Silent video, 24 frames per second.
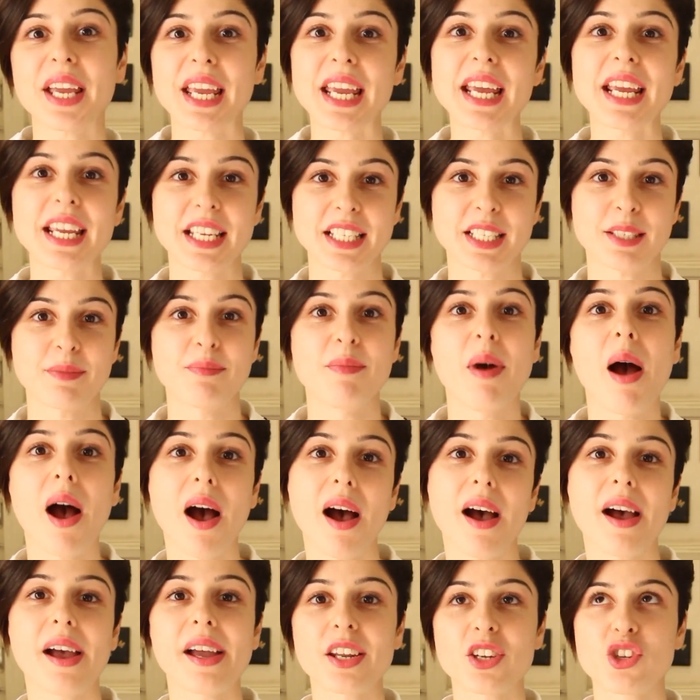is
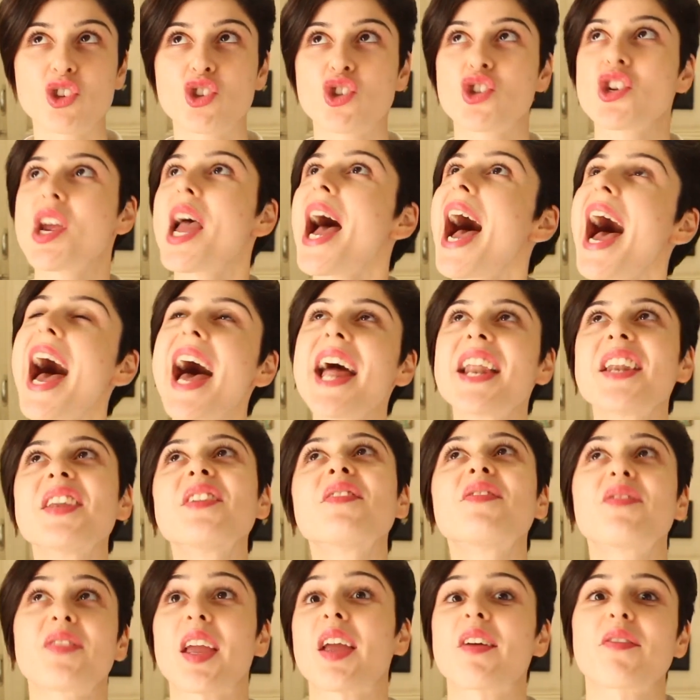my
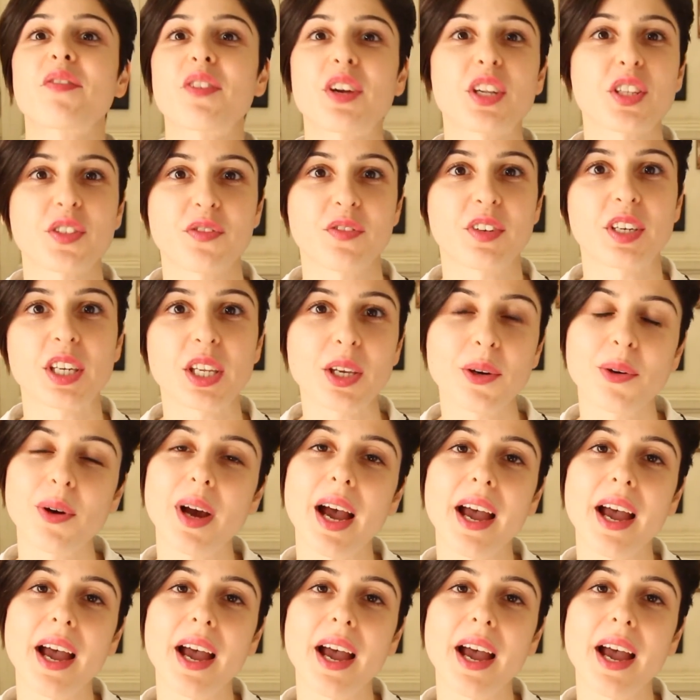Jan favorites video.